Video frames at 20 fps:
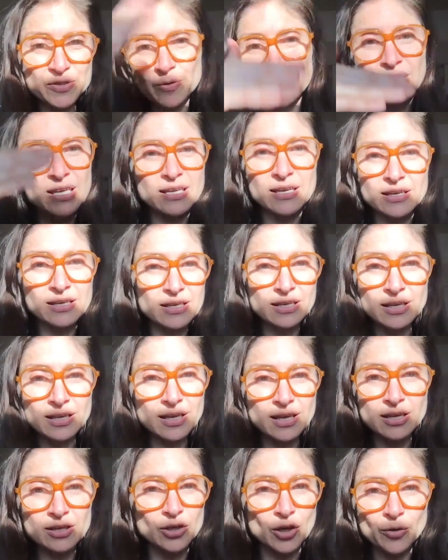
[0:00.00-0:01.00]
So he,
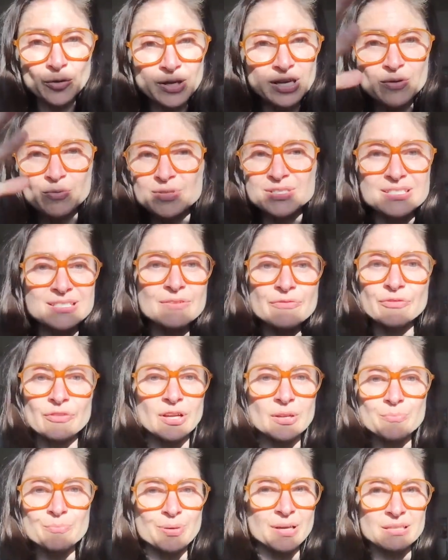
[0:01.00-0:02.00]
you know, he was
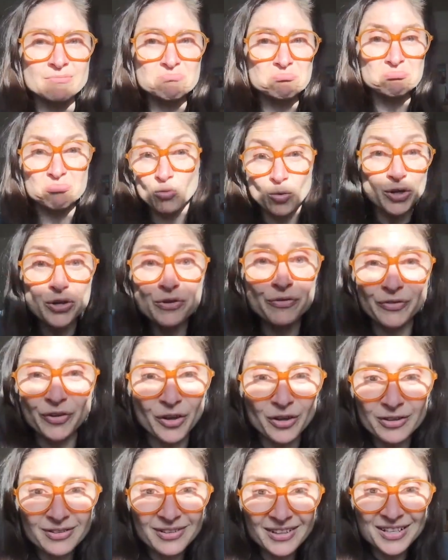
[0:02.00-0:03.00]
different, but
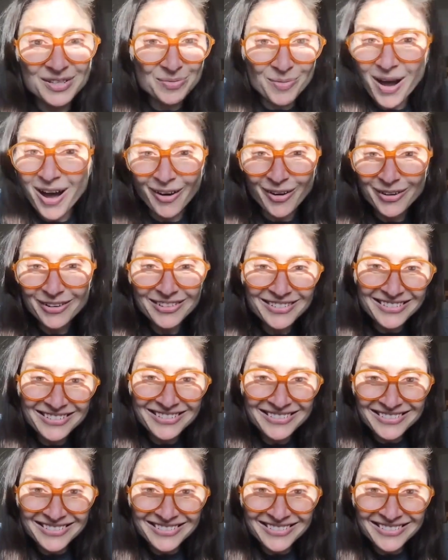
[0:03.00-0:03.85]
wonderful as well.